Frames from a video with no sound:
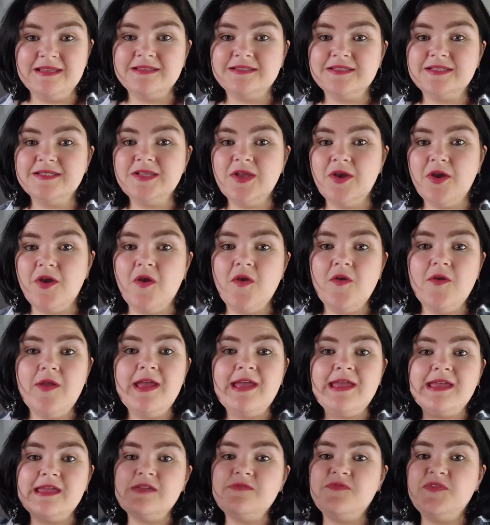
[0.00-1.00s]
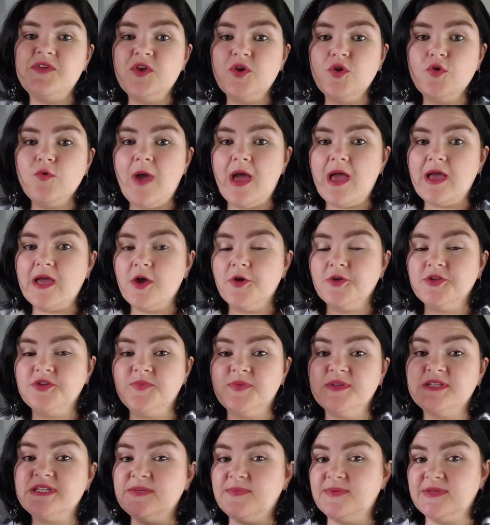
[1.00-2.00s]
So if you are going
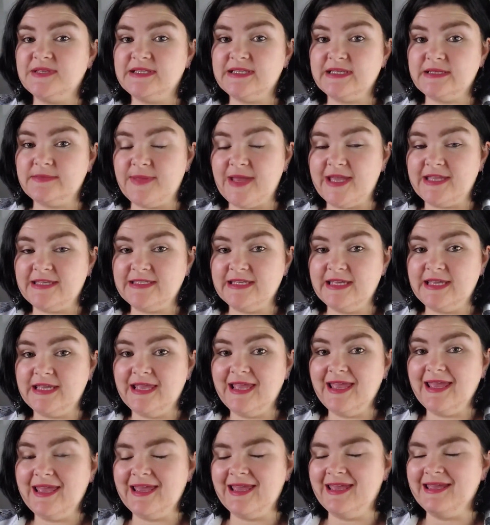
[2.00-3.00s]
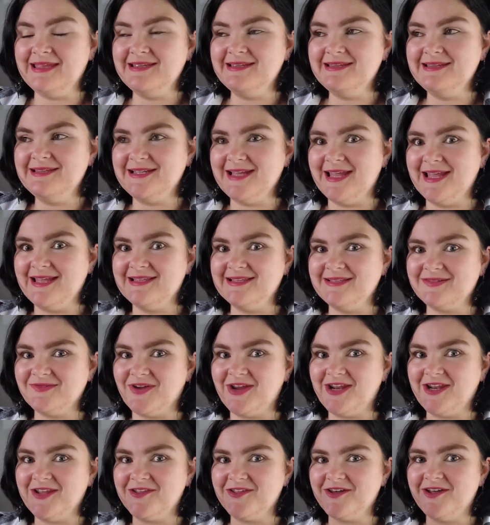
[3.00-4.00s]
to be participating in Jan's
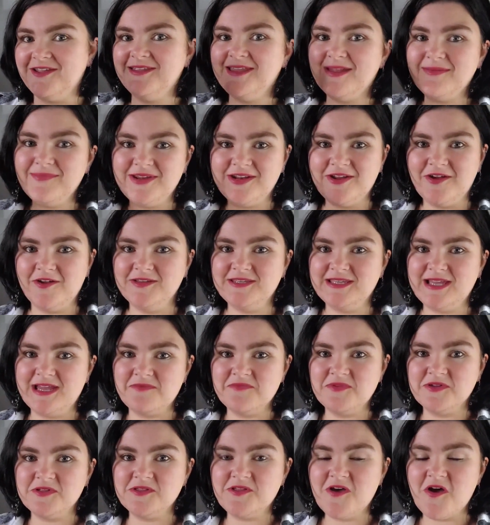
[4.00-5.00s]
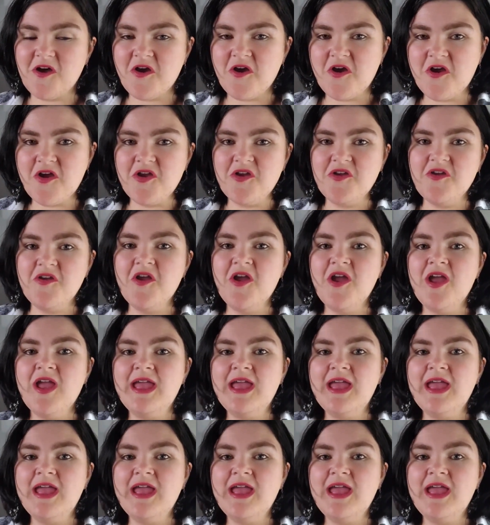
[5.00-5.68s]
Readathon, let me know down below.